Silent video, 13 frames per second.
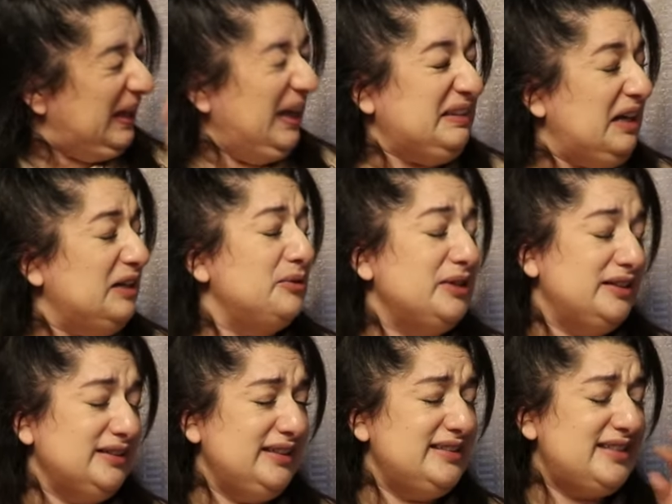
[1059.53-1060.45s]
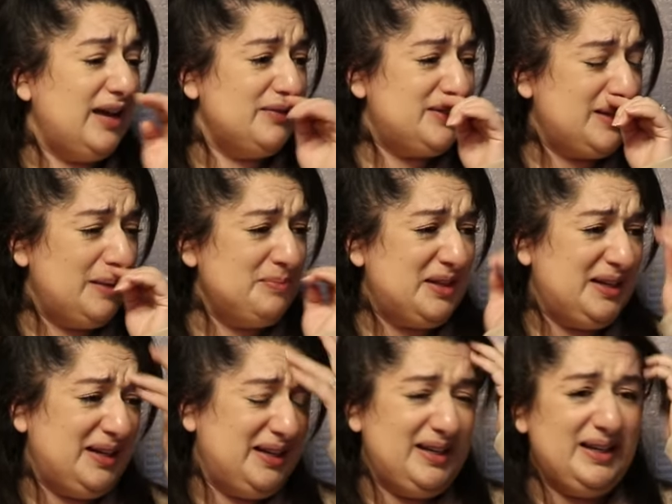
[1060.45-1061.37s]
I thought it would at least have
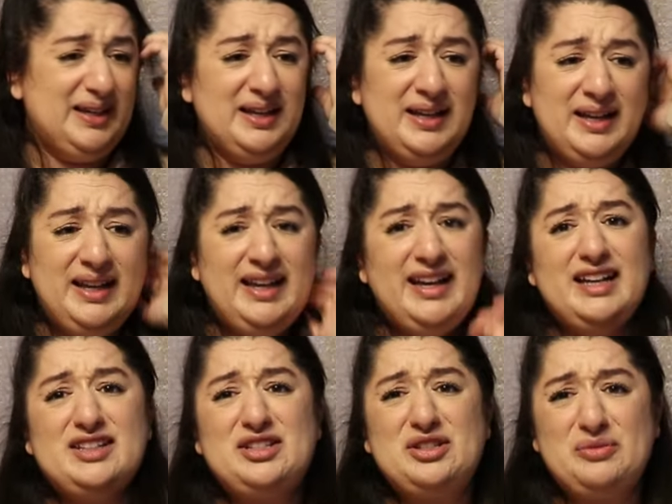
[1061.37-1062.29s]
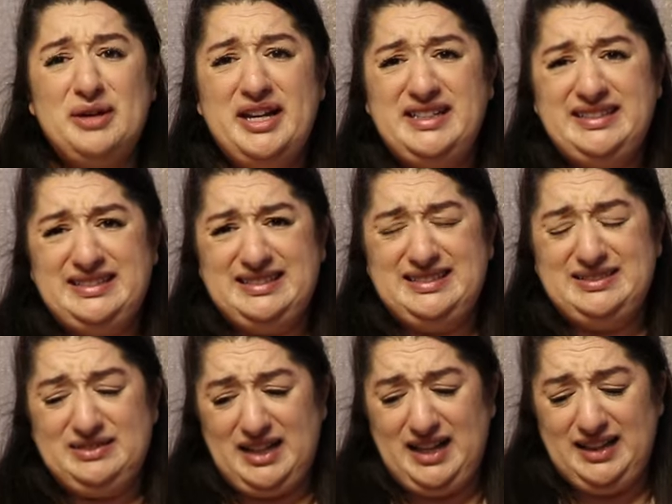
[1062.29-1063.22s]
something in it. It's sweet and
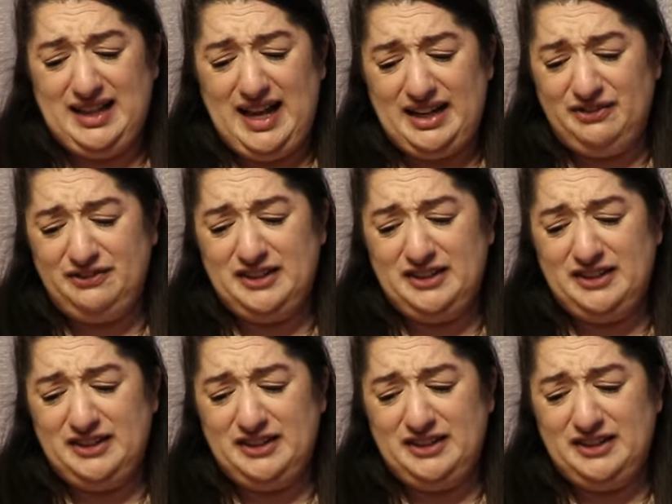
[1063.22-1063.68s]
a lot of